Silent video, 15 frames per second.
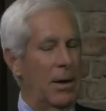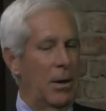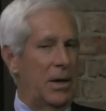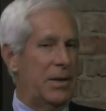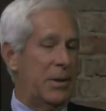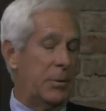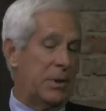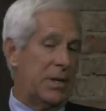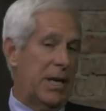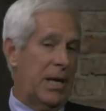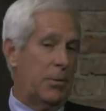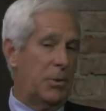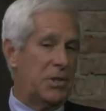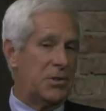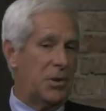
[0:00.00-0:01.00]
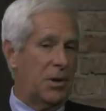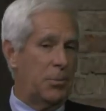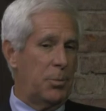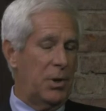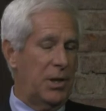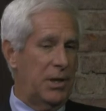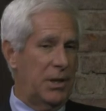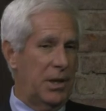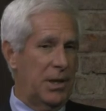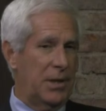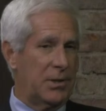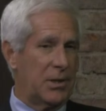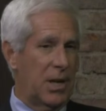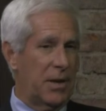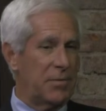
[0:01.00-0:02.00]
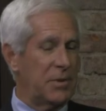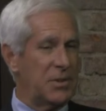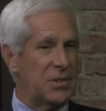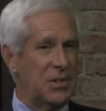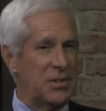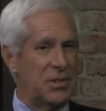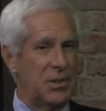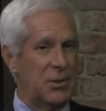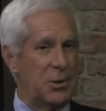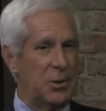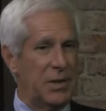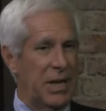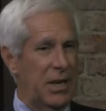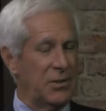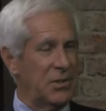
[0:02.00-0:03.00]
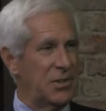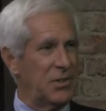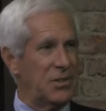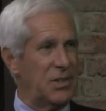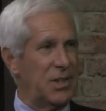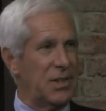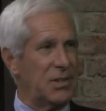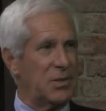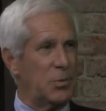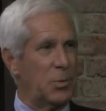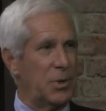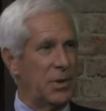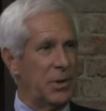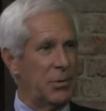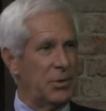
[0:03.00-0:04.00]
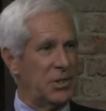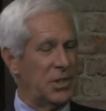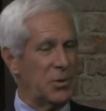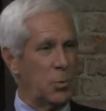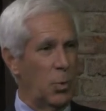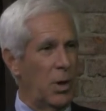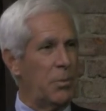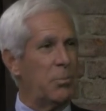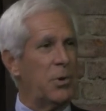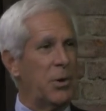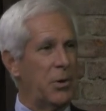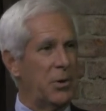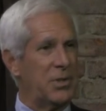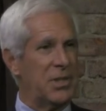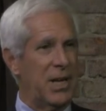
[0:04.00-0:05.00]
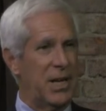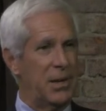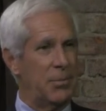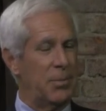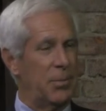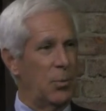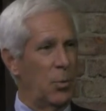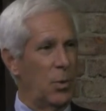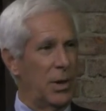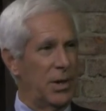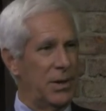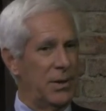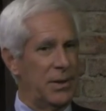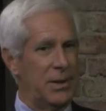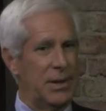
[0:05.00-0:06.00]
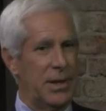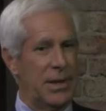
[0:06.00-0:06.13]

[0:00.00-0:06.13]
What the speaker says: I think we can. We started putting on the conferences in 2006 when there was just one prototype, one